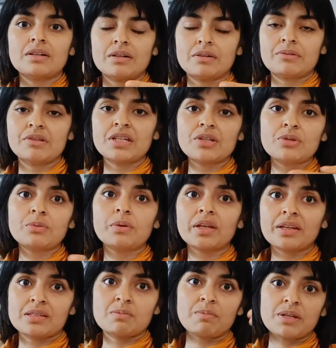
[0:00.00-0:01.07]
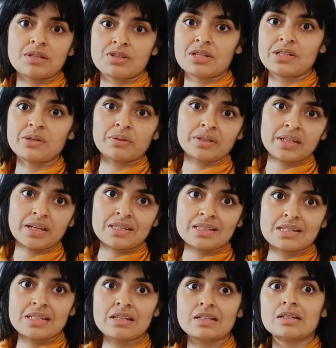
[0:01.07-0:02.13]
uh, redoing, especially on the
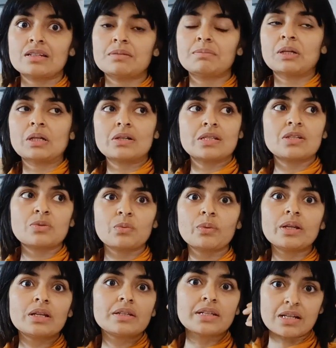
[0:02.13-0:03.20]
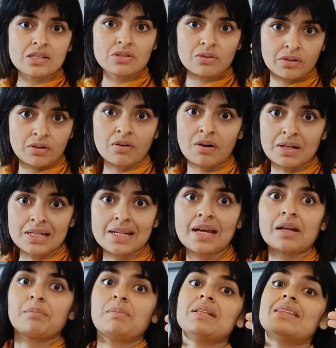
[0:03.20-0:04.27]
exterior, because it will dust on
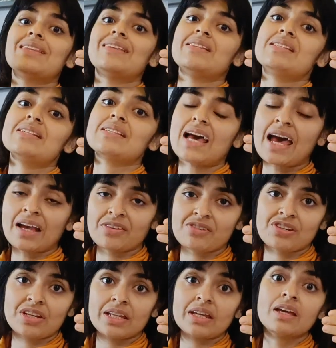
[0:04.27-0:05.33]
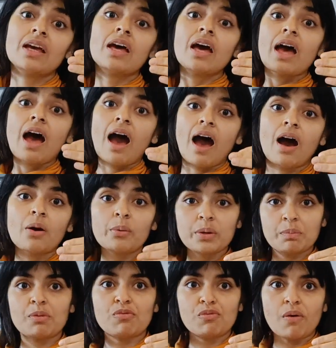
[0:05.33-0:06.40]
contact. But this is actually how
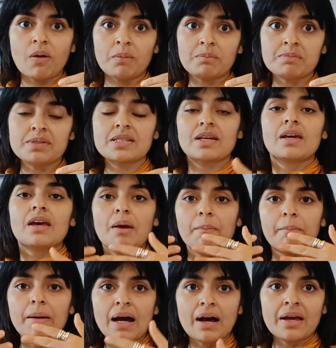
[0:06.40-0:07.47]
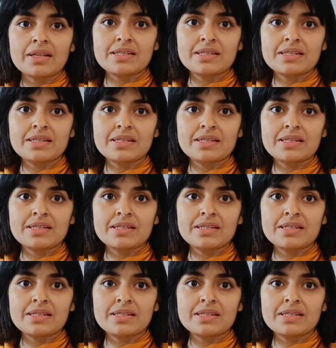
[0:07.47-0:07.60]
it performs by